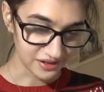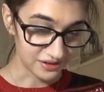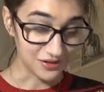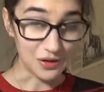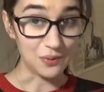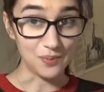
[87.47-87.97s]

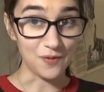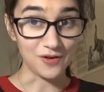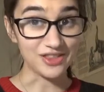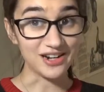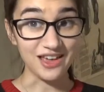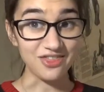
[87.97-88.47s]
know more
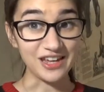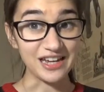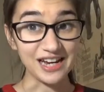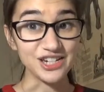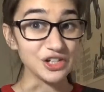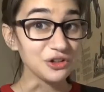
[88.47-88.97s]
than I
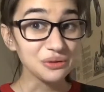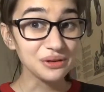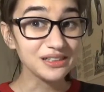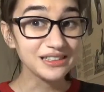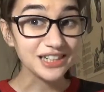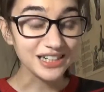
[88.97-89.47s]
think I do.
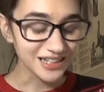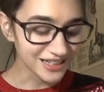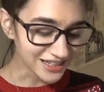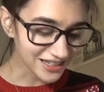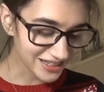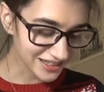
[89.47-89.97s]

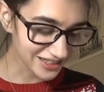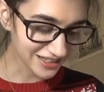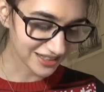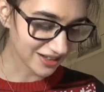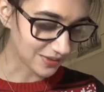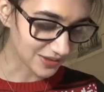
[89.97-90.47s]

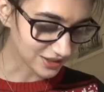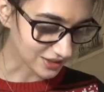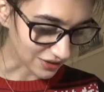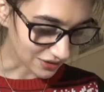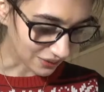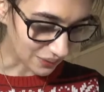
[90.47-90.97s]

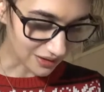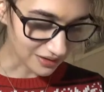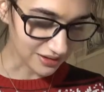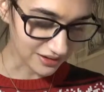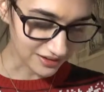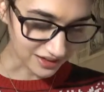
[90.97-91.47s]
So
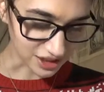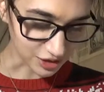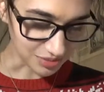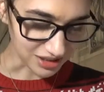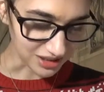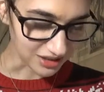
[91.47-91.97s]
that
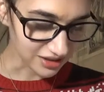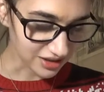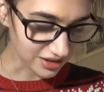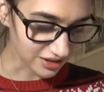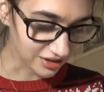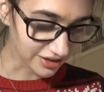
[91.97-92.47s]
should be
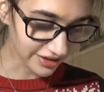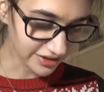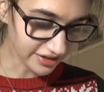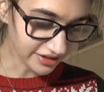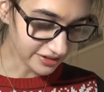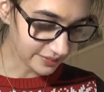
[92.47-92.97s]
good.